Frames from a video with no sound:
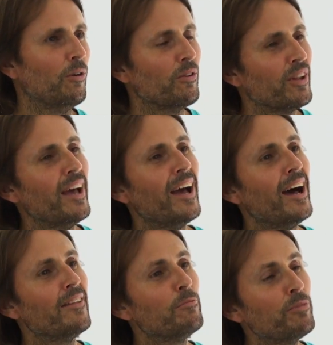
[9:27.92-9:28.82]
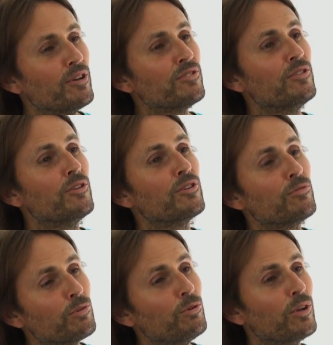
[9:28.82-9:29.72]
or they are the person who
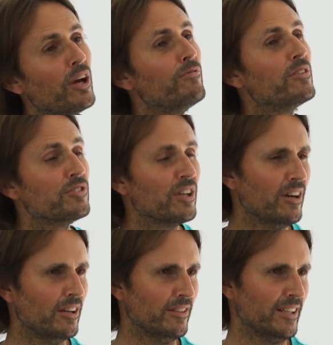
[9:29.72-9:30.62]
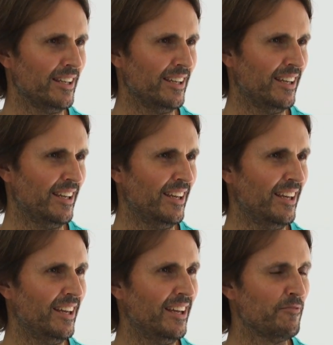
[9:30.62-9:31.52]
can rule over the child.
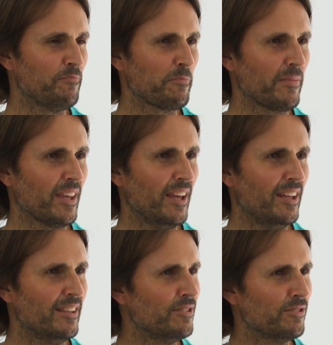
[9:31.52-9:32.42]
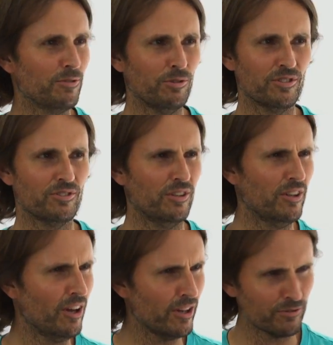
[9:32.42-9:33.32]
And this causes a
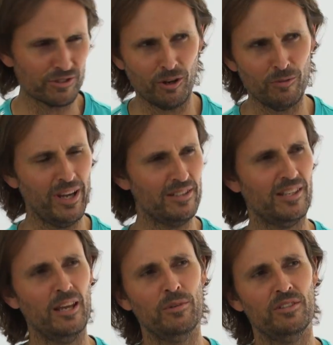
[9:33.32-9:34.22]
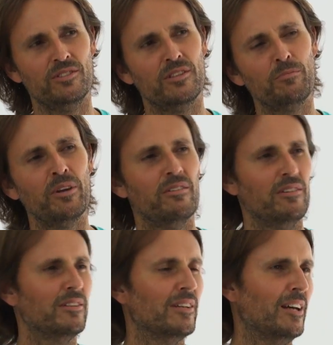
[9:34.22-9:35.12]
lot of soul-based damage to the
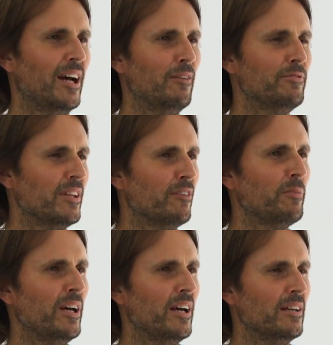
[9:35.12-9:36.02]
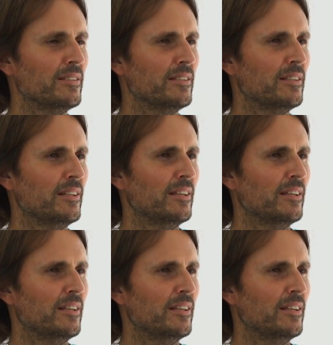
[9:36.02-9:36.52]
parent after they've passed,